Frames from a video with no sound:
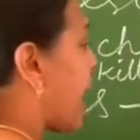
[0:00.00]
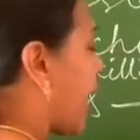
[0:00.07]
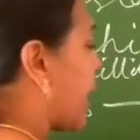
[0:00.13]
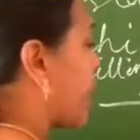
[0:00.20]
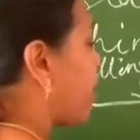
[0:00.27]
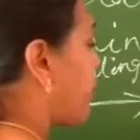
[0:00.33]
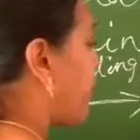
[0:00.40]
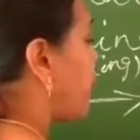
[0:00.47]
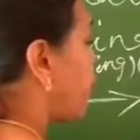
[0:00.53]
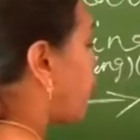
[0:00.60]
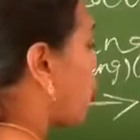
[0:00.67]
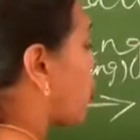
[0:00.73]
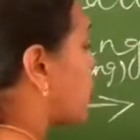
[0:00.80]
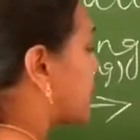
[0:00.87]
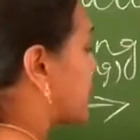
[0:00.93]

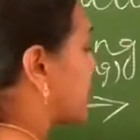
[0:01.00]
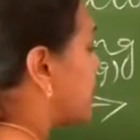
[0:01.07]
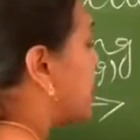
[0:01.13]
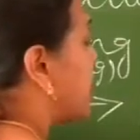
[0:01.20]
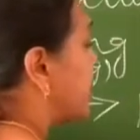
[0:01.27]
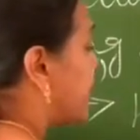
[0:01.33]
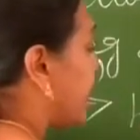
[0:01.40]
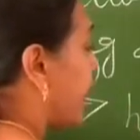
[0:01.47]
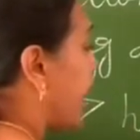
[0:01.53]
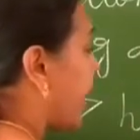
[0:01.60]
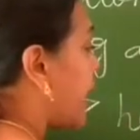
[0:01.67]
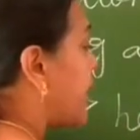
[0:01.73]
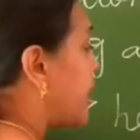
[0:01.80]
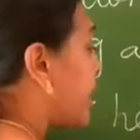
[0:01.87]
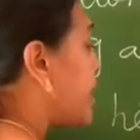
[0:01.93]
herbivores,
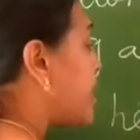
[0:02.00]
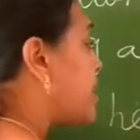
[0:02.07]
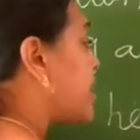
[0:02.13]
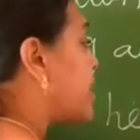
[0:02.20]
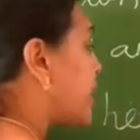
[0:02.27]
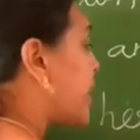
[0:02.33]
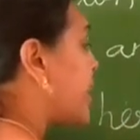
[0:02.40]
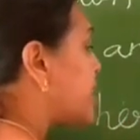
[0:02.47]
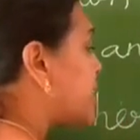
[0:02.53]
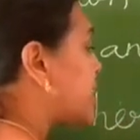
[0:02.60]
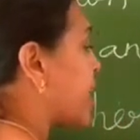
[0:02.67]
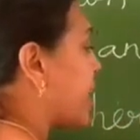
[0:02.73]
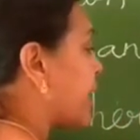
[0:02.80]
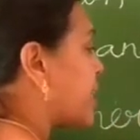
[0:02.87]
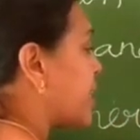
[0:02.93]
they increase
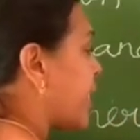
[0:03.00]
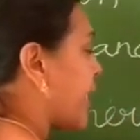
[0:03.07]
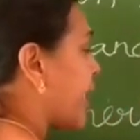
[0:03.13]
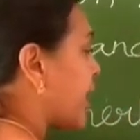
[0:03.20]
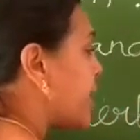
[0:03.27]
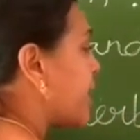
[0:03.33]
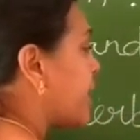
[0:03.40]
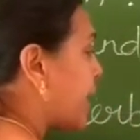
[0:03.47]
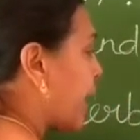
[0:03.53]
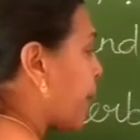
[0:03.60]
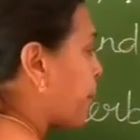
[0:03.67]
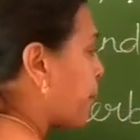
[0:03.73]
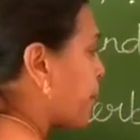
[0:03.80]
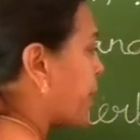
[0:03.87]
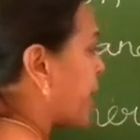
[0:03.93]
in their
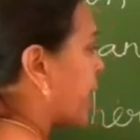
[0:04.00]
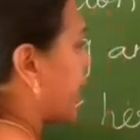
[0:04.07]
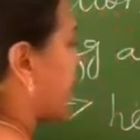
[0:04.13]
number.